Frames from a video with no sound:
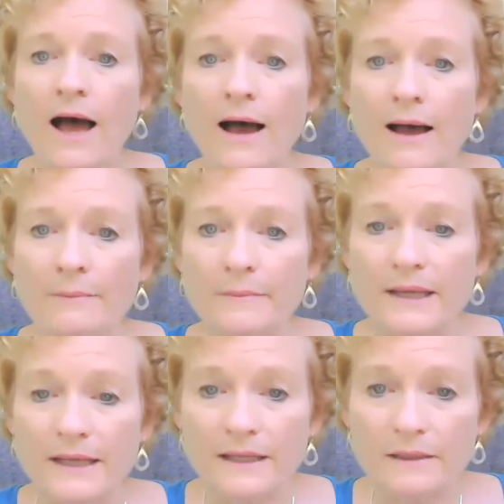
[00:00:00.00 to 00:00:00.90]

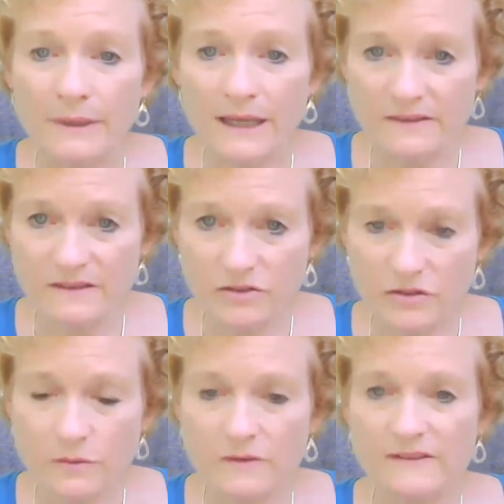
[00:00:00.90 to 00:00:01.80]
In
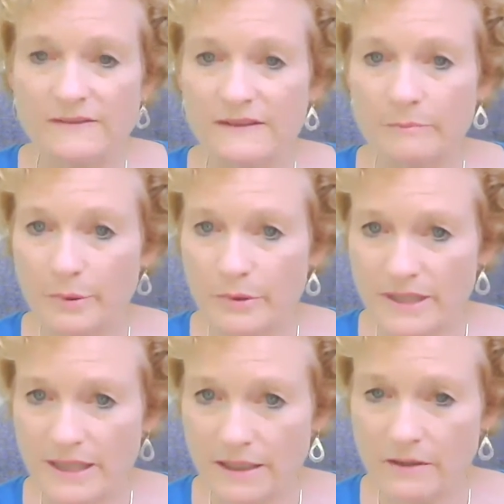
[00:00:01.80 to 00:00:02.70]
Massachusetts, in
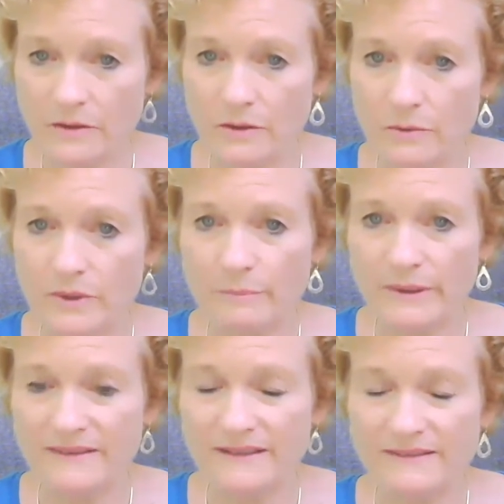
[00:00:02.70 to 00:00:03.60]
particular, we've
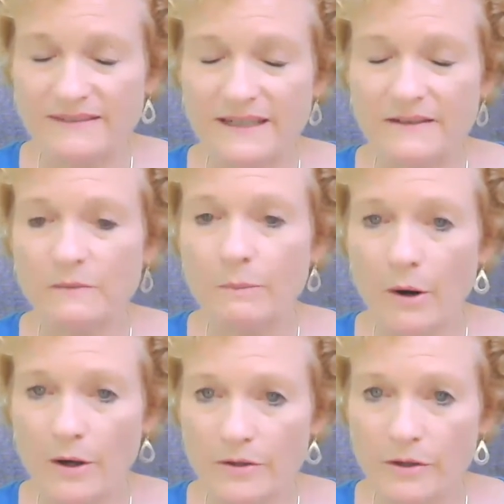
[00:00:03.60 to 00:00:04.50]
been the state's
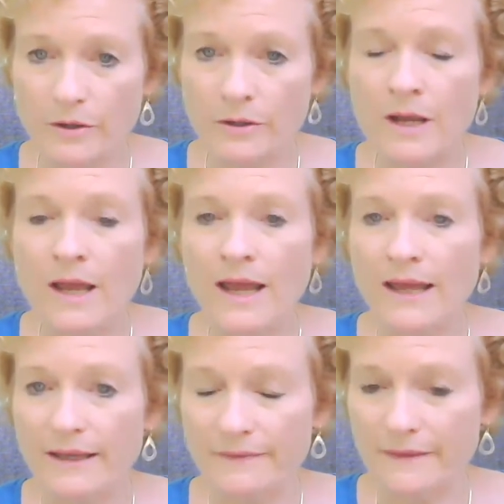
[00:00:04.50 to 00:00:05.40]
partner
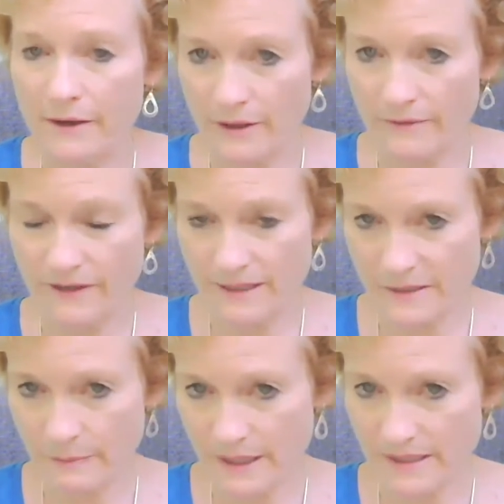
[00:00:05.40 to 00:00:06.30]
in their
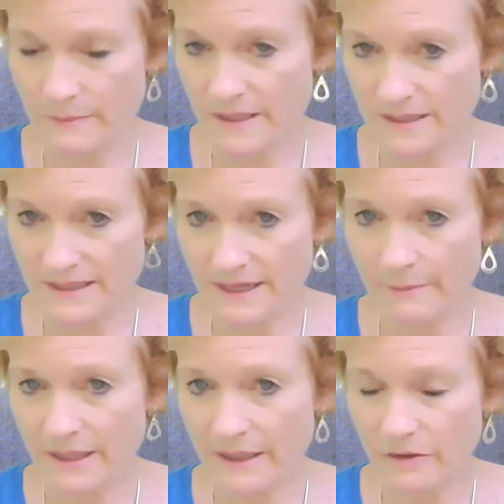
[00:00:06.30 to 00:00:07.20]
advanced placement STEM
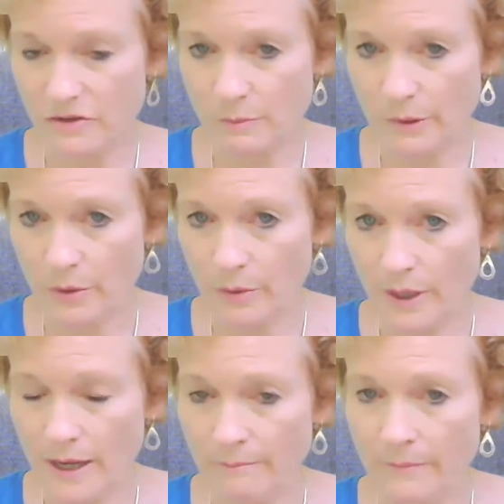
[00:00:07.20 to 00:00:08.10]
and English
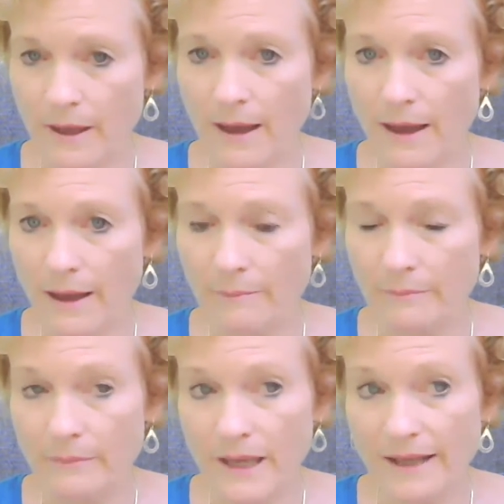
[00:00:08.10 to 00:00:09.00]
program. And
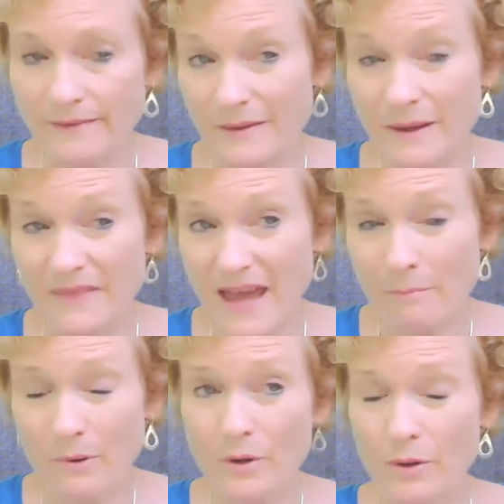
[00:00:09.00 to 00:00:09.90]

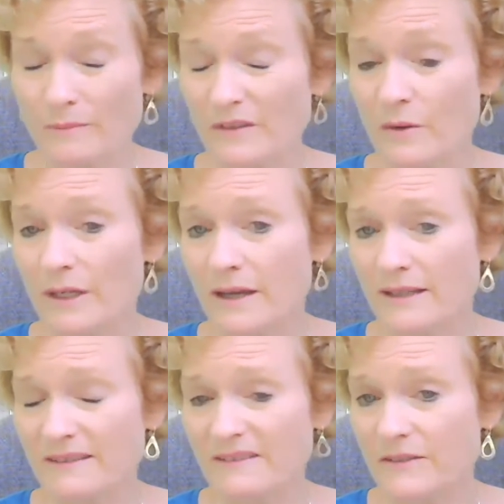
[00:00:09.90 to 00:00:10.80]
that program's going
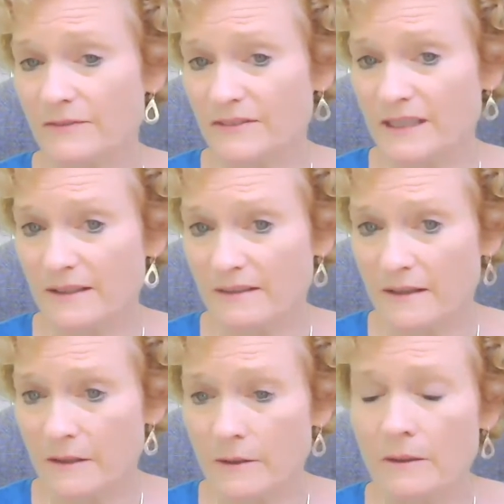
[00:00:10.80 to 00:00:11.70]
on its 15th
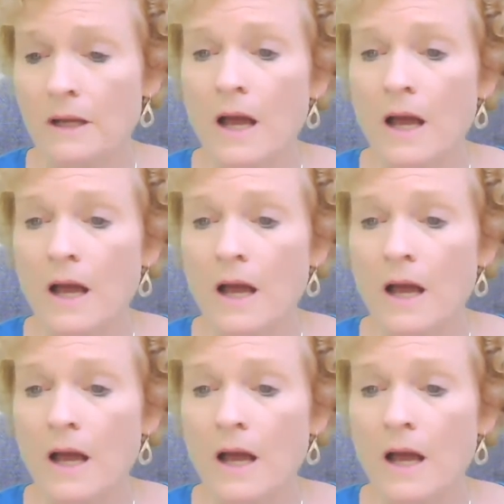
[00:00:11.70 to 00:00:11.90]
year.